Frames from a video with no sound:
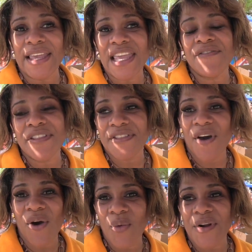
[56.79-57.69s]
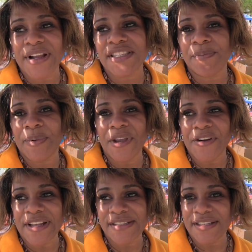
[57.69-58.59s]
Even though we're
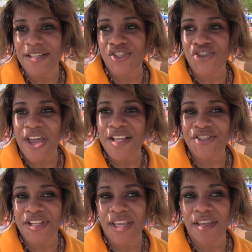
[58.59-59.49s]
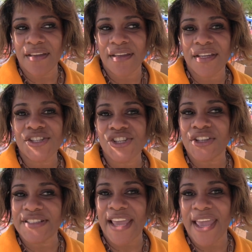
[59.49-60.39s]
experiencing a tragedy,
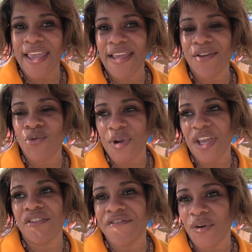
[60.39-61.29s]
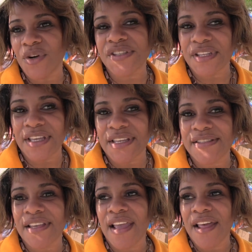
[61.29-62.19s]
today
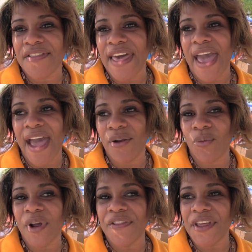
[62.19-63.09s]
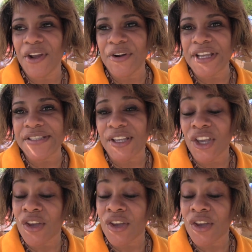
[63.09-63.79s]
reinforces that when there is a